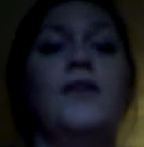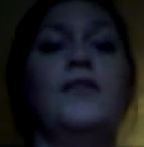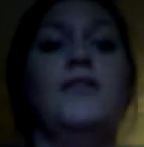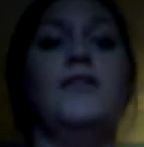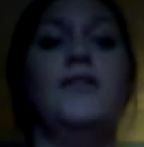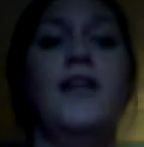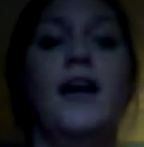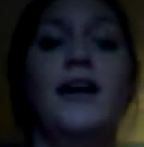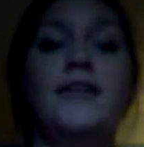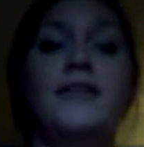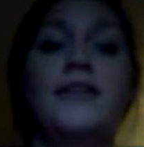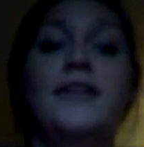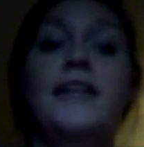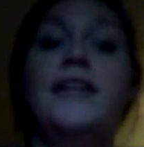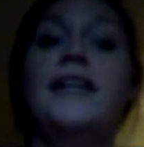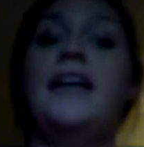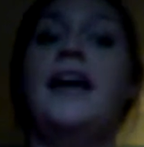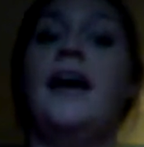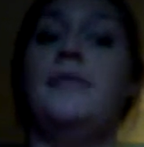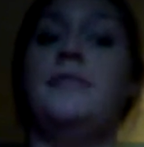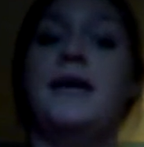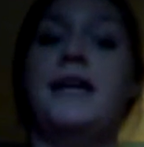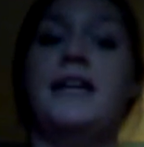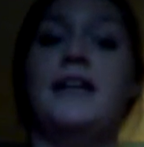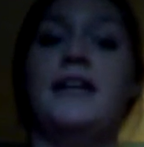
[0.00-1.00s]
Luckily,
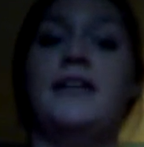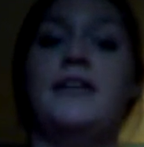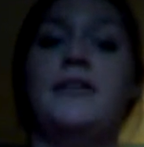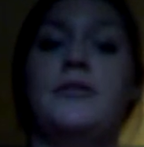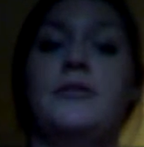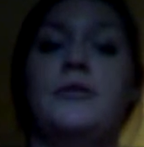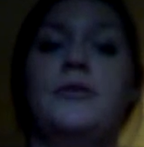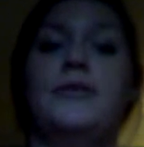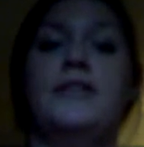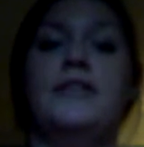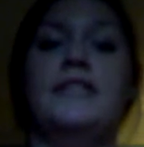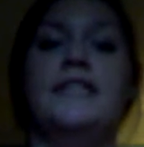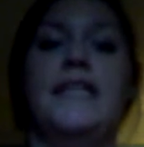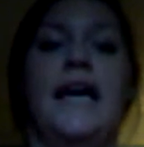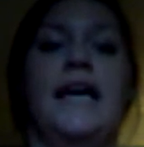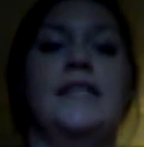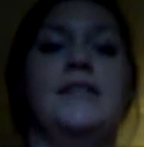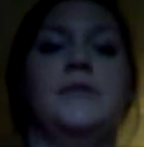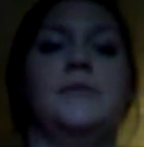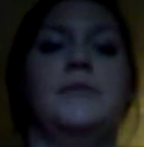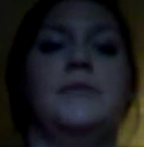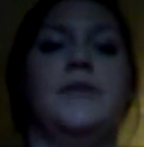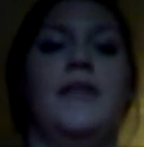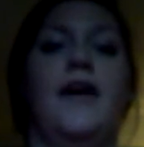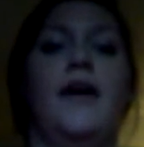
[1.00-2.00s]
I made it through the
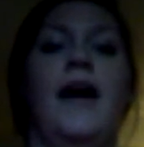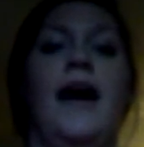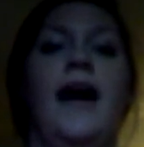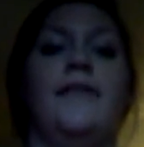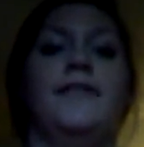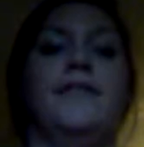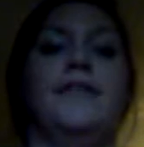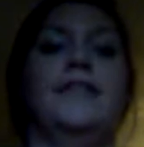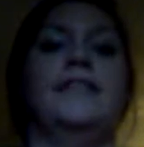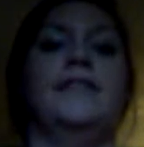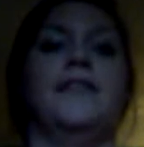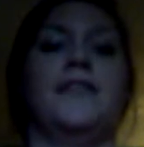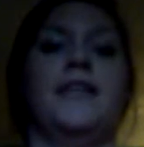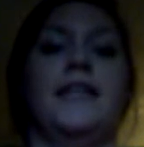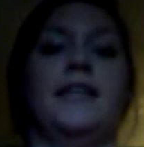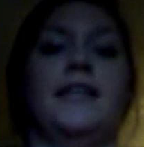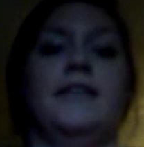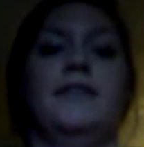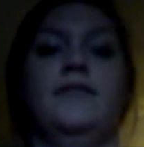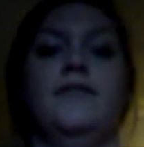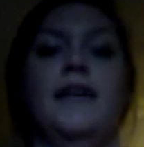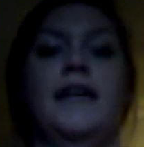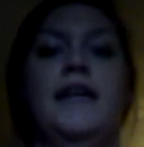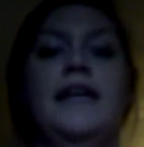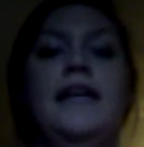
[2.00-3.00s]
test without having to
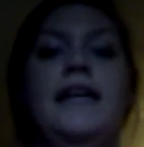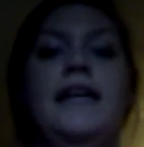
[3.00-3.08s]
leave